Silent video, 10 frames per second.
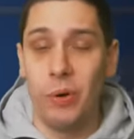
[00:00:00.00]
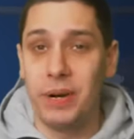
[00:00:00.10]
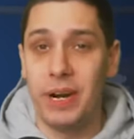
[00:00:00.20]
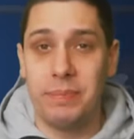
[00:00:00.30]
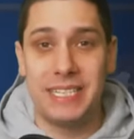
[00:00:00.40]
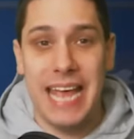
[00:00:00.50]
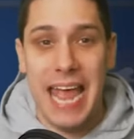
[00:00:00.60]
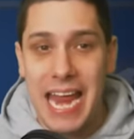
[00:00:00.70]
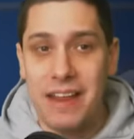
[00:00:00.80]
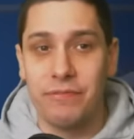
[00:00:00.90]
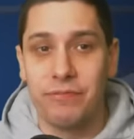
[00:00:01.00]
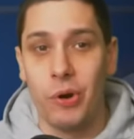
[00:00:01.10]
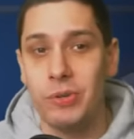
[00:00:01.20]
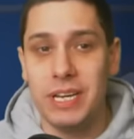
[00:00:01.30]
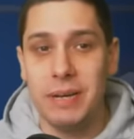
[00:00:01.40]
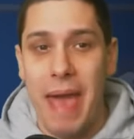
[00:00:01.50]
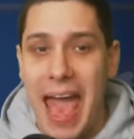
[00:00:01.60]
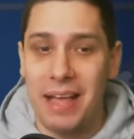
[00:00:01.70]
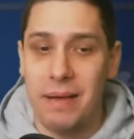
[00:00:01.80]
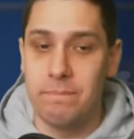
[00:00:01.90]
is open up this ten Frozen
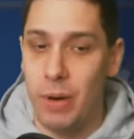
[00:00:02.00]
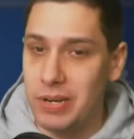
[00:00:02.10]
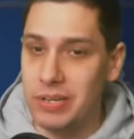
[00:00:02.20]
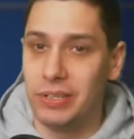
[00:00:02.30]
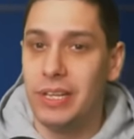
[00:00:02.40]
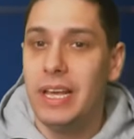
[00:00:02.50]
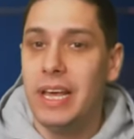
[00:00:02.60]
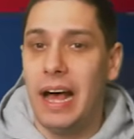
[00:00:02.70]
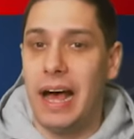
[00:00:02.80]
Pack bundle,